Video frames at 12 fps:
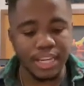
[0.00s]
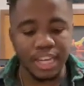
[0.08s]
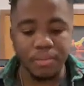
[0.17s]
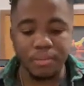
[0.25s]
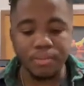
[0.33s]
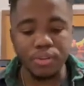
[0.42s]

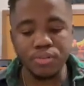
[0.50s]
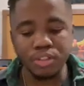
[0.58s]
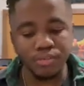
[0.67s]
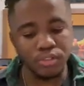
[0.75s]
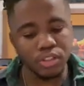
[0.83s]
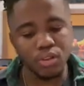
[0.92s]
They've been
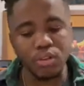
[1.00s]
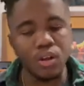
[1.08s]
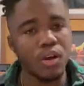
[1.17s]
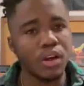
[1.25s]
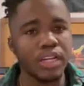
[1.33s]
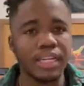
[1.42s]
putrid for so
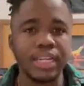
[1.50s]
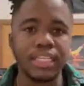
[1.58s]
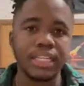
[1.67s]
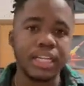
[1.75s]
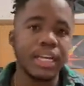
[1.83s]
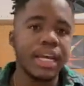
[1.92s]
long, and
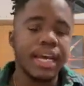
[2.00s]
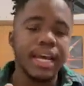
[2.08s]
to